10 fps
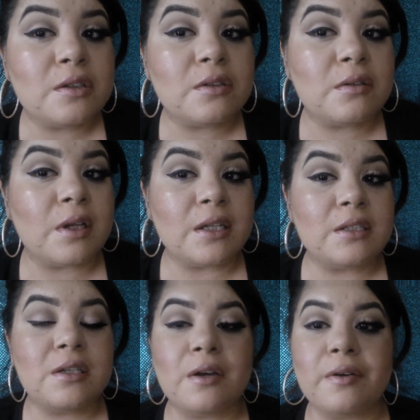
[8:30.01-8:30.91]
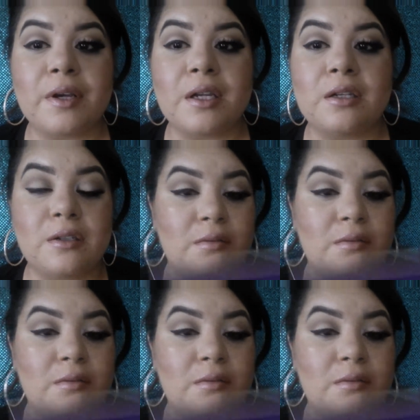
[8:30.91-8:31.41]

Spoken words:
So that's how I